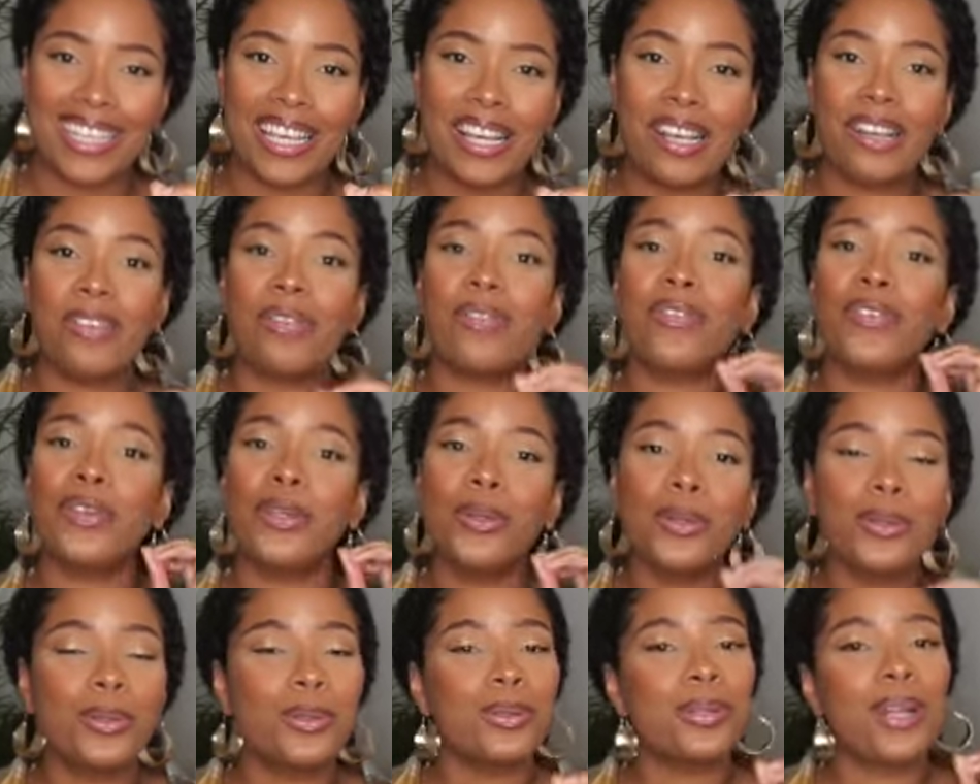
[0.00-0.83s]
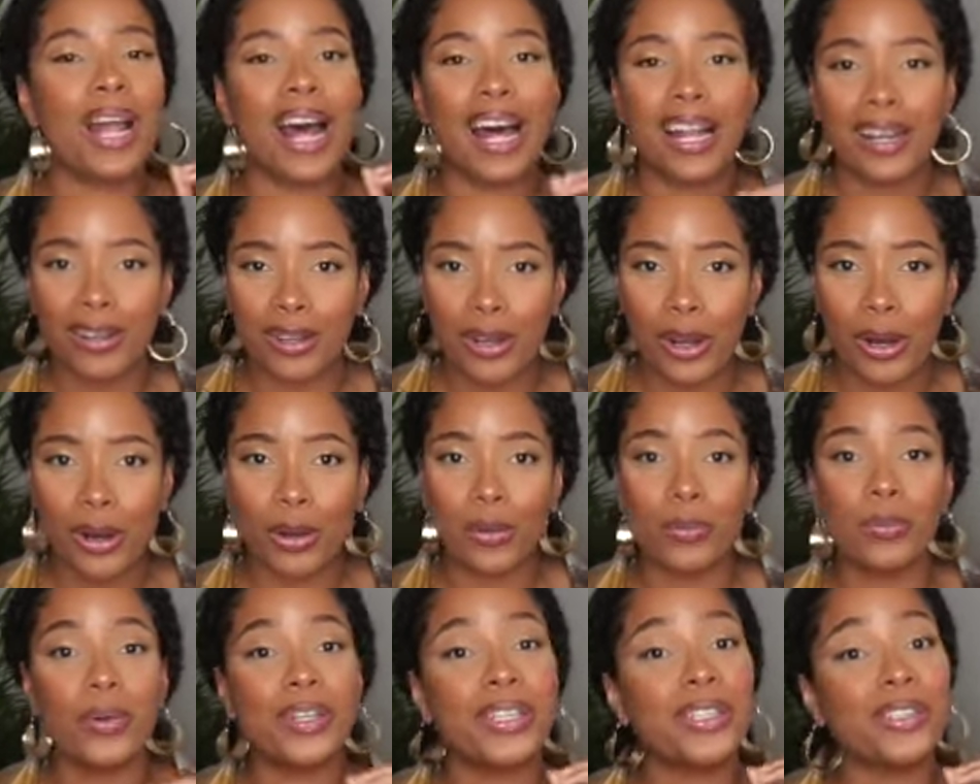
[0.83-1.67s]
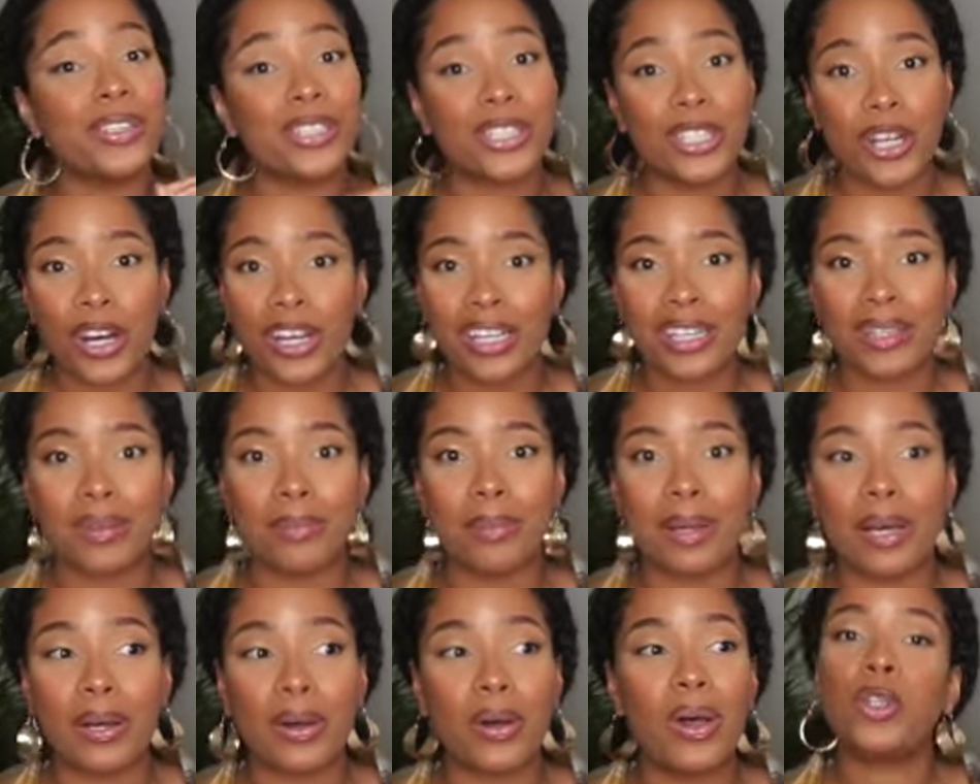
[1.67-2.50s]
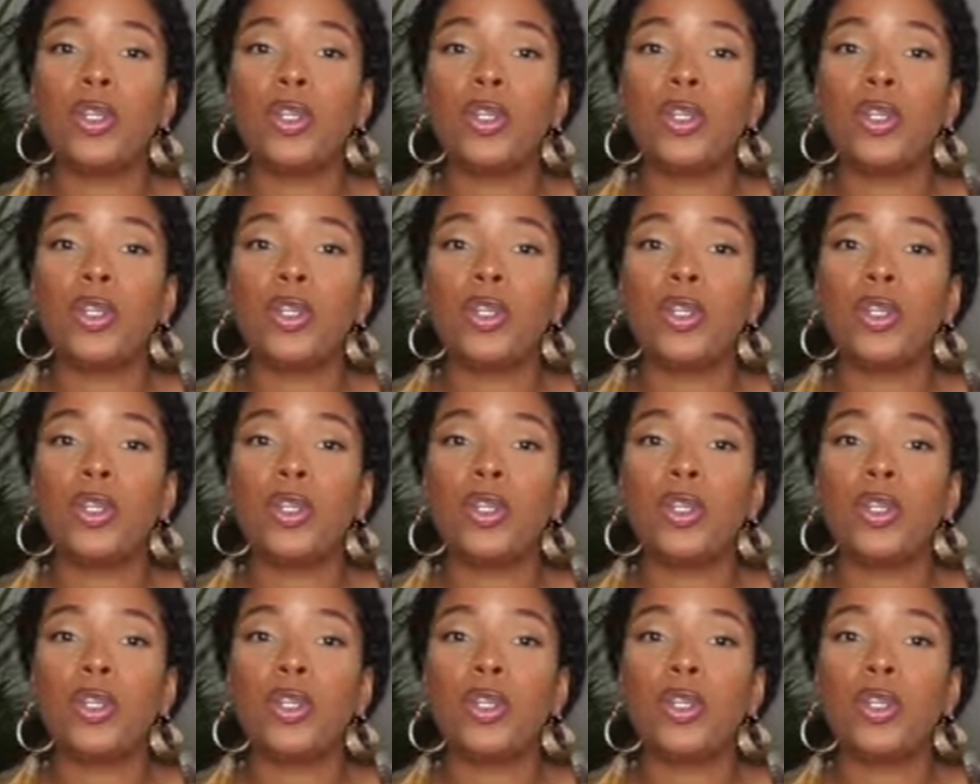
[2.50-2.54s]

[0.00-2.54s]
If you do not know what you're talking about,